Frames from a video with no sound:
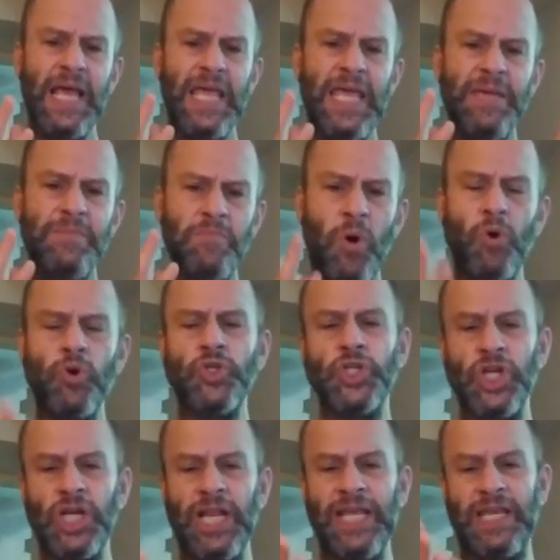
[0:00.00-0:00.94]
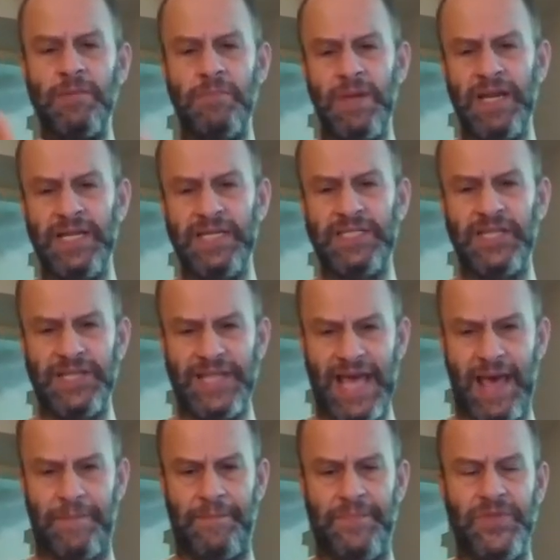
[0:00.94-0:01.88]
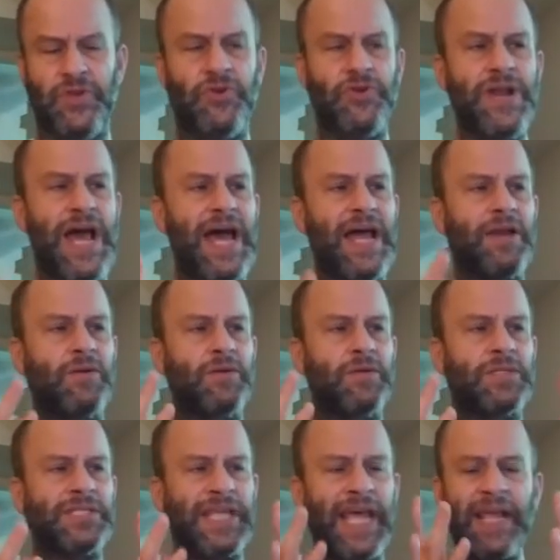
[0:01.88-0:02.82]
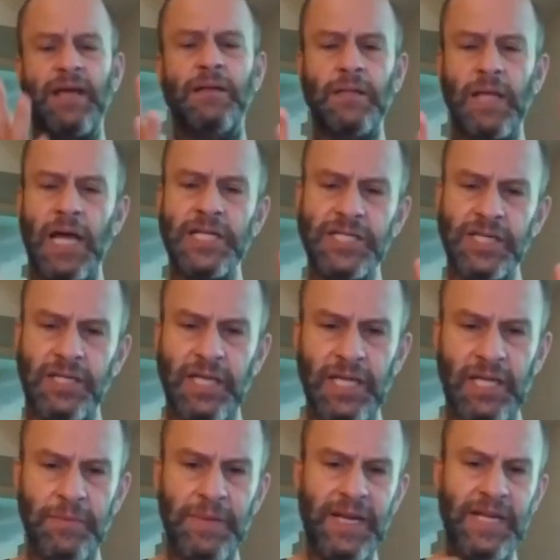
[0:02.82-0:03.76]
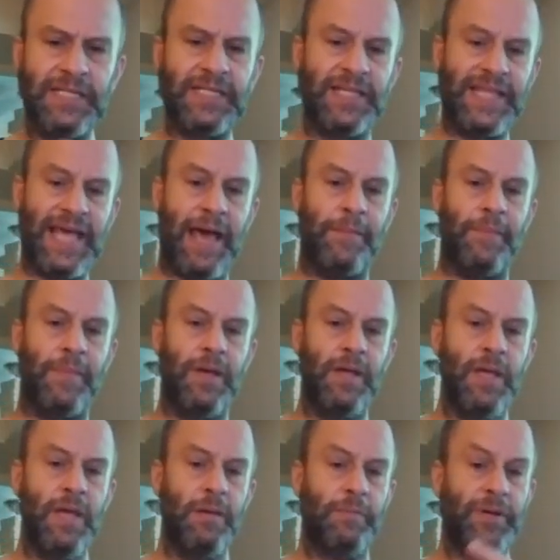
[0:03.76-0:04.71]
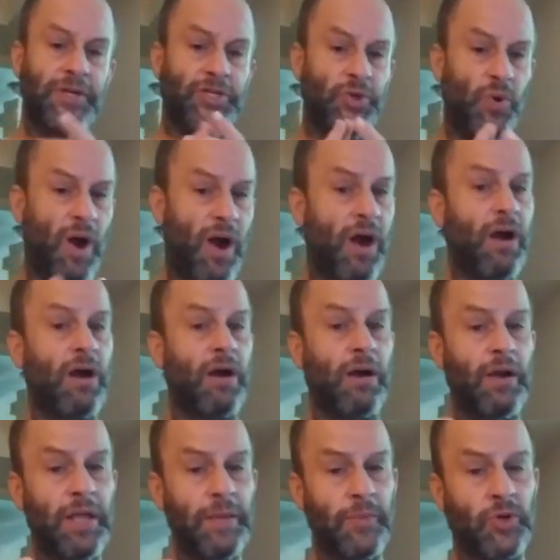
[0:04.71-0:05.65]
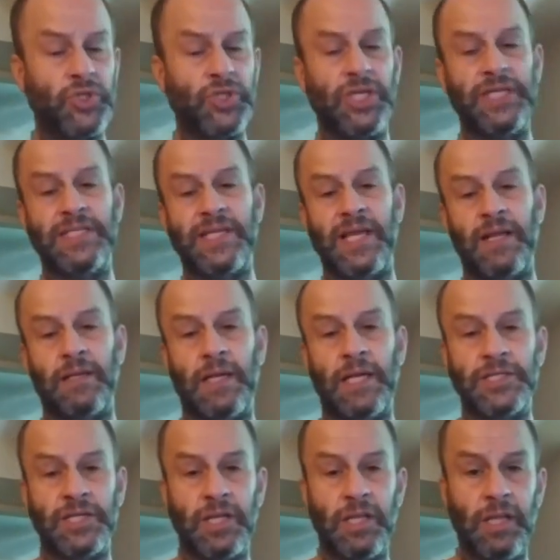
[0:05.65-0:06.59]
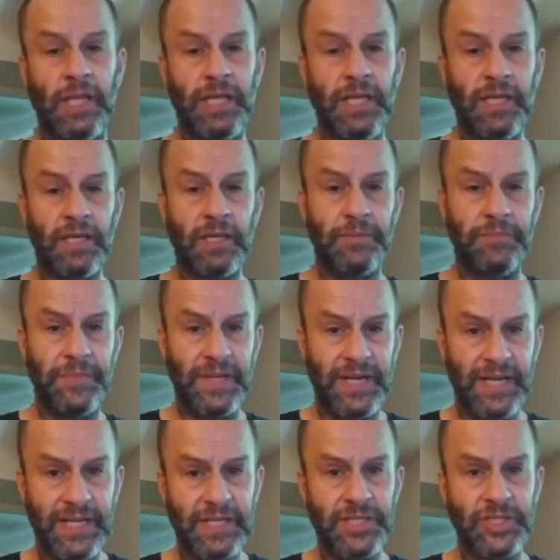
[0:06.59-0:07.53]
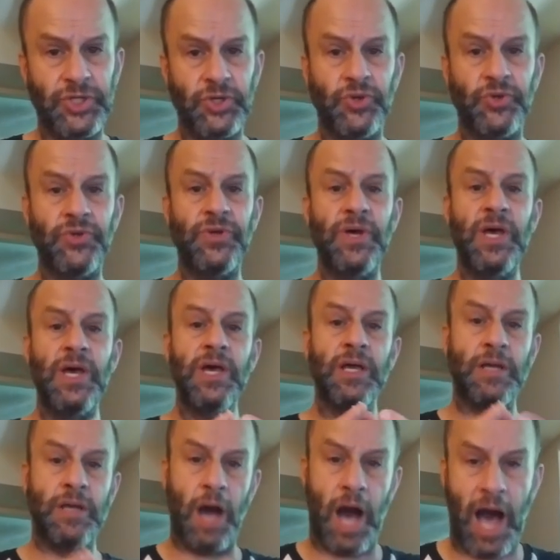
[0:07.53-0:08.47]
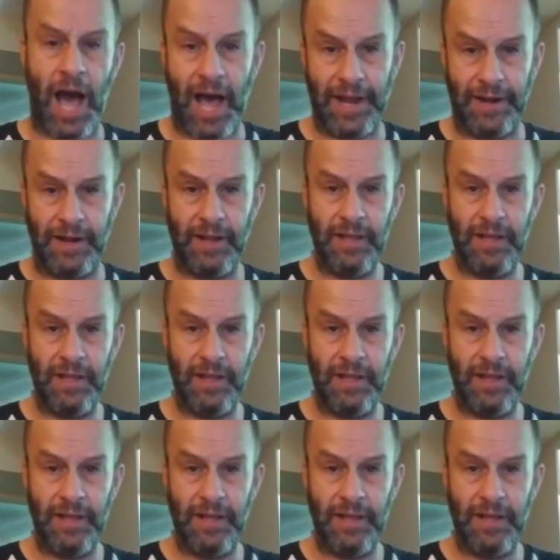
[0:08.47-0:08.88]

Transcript: emotionally committed to them. You're not psychologically committed to them, but you are emotionally and psychologically committed to God.